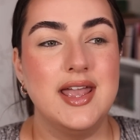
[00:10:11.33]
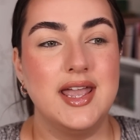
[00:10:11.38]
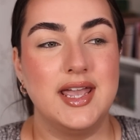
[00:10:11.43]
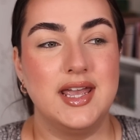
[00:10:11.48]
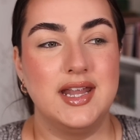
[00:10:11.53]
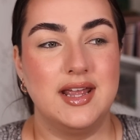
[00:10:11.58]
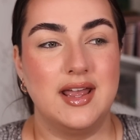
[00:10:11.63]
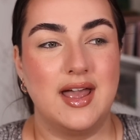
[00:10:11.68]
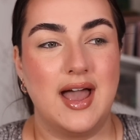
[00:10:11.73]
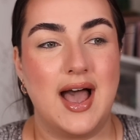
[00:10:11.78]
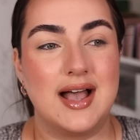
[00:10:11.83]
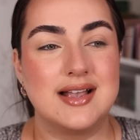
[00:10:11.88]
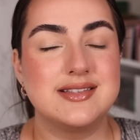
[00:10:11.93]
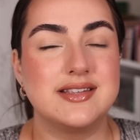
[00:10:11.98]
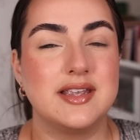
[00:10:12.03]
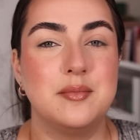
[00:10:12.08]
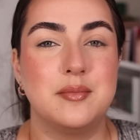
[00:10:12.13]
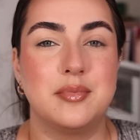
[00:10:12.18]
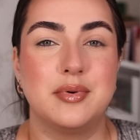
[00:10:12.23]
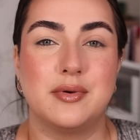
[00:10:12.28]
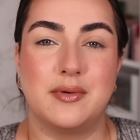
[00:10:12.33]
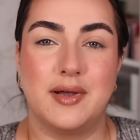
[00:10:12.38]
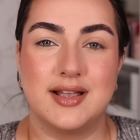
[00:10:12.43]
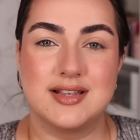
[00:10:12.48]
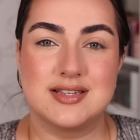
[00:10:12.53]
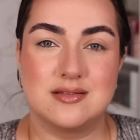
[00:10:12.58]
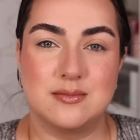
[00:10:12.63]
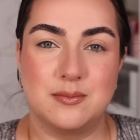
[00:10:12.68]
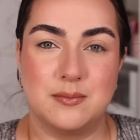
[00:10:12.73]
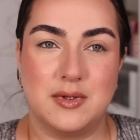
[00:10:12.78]
It has
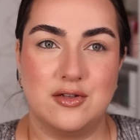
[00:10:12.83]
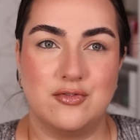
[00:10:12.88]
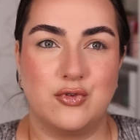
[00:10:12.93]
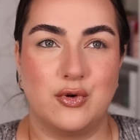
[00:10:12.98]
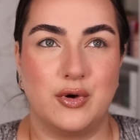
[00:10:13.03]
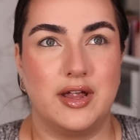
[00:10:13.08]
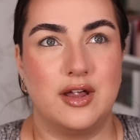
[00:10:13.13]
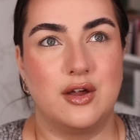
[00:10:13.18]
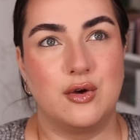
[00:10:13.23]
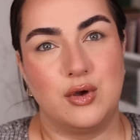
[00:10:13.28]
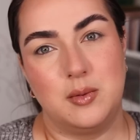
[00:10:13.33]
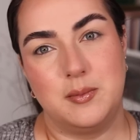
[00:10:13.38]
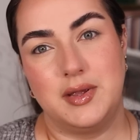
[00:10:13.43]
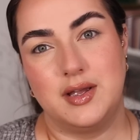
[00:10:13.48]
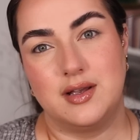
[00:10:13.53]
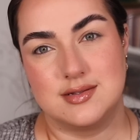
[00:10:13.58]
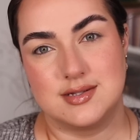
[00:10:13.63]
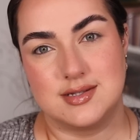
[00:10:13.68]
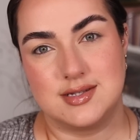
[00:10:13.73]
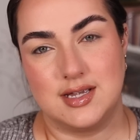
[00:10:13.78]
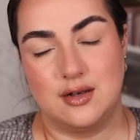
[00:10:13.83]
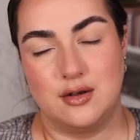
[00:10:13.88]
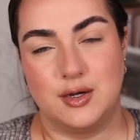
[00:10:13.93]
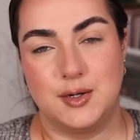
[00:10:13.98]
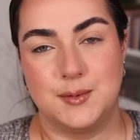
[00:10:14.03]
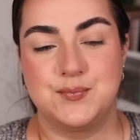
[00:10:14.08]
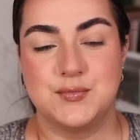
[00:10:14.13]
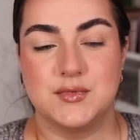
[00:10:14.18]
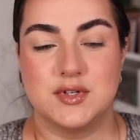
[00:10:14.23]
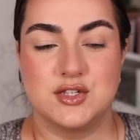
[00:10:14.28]
impressed me for a creamy
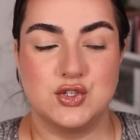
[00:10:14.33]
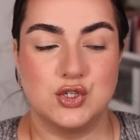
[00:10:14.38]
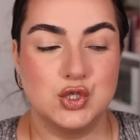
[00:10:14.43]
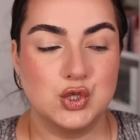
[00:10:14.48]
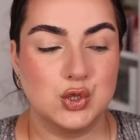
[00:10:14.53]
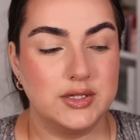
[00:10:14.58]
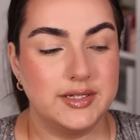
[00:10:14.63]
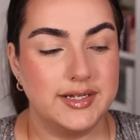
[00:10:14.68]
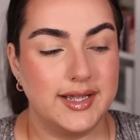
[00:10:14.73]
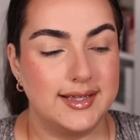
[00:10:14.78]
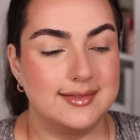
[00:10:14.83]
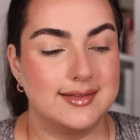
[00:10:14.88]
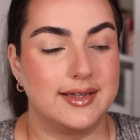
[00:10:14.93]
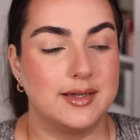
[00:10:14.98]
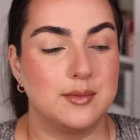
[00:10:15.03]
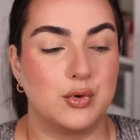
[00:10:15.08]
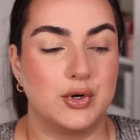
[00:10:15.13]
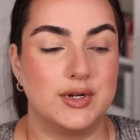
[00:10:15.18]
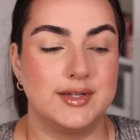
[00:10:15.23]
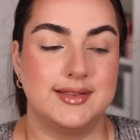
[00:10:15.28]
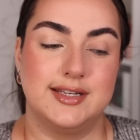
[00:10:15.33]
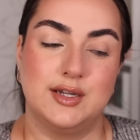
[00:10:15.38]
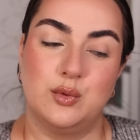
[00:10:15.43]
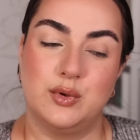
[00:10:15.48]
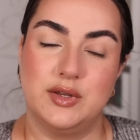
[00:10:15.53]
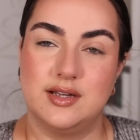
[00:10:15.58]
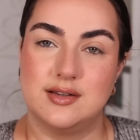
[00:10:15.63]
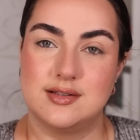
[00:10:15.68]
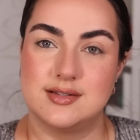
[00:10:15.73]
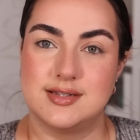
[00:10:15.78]
concealer, because usually I like more
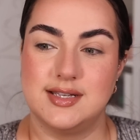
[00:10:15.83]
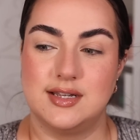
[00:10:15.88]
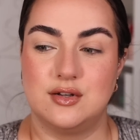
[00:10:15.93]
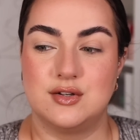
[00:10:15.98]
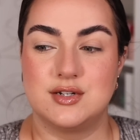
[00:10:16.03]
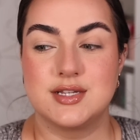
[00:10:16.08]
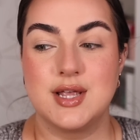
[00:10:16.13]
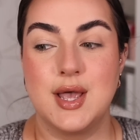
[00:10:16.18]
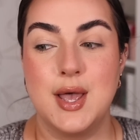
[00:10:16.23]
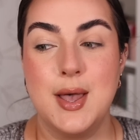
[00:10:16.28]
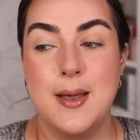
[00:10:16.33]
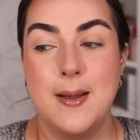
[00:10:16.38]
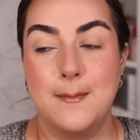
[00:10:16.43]
liquidy concealers,